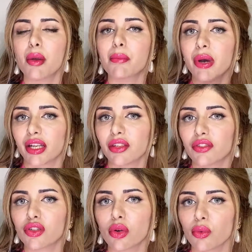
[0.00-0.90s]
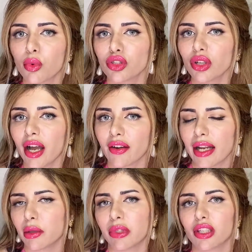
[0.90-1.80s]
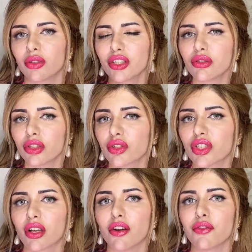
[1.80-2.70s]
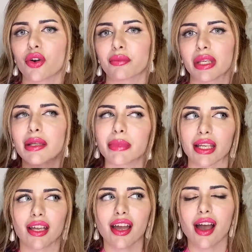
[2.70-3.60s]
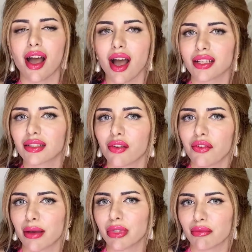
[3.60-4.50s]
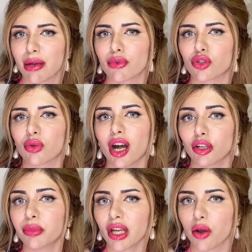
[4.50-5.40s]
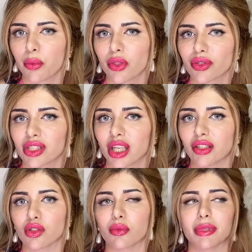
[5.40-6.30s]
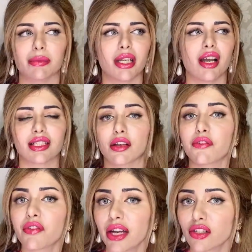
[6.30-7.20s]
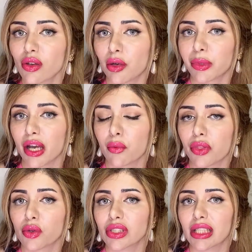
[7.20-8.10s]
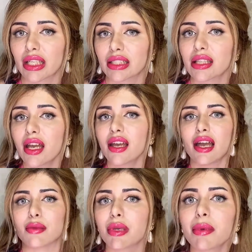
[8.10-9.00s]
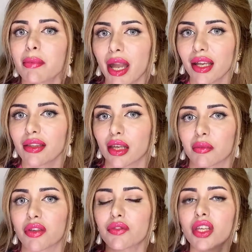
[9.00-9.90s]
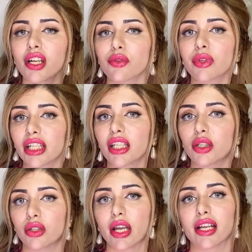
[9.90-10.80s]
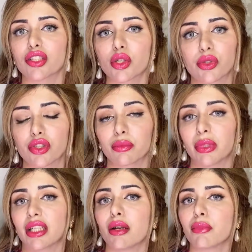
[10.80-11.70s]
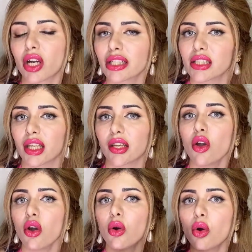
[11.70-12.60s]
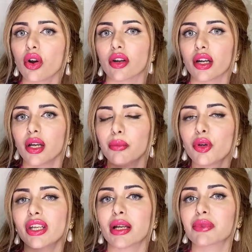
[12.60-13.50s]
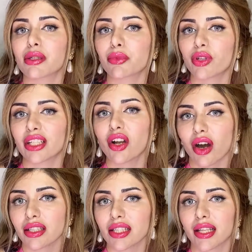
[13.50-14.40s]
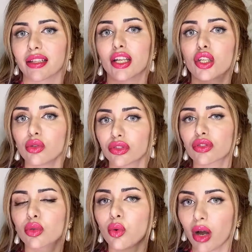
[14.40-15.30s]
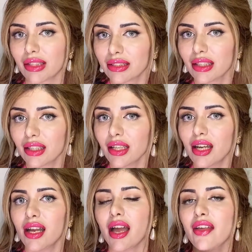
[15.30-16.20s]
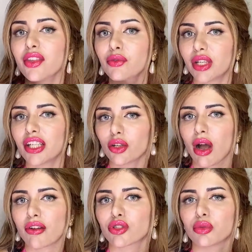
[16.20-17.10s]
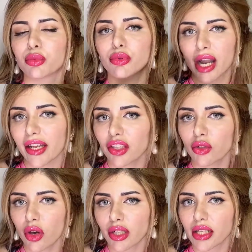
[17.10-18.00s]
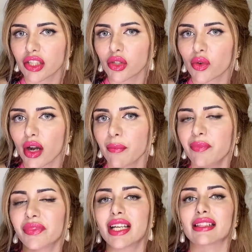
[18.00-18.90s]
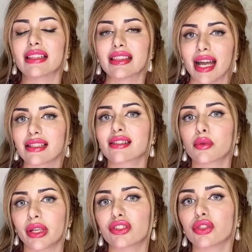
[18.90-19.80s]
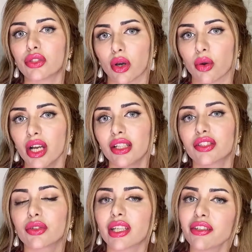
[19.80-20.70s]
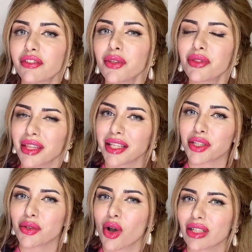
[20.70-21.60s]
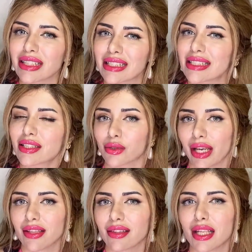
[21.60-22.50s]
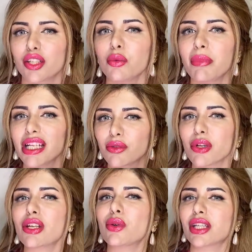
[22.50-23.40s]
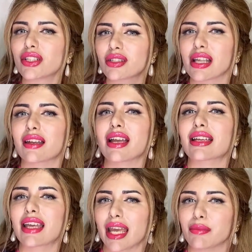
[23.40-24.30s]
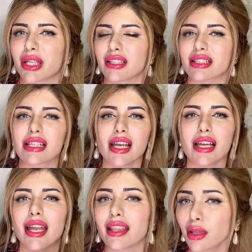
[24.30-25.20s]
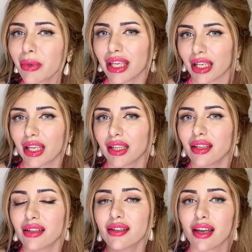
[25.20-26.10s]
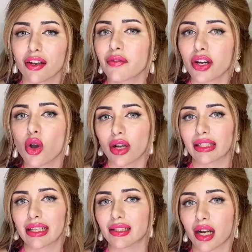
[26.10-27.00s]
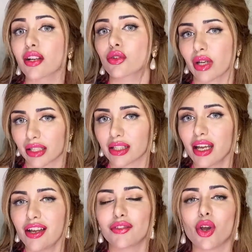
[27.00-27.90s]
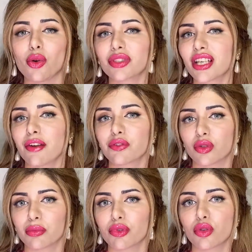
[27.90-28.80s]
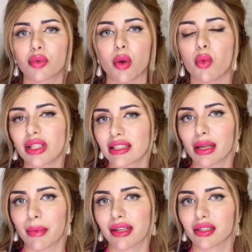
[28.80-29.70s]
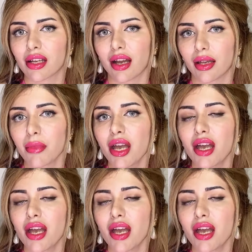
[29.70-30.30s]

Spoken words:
But if you don't want to hire anybody, you can do it yourself, or maybe ask a family member to help you out with those things, or maybe ask a friend to help you out with those things, and maybe pay them. If they are really good at social media marketing or putting up some great content that looks quality and they really know how to brand you on Instagram, then that's the way to go. So if you think your content is great, then you might want to look into that again, because in the beginning, none of our contents are great. We always have to improve one step at a time,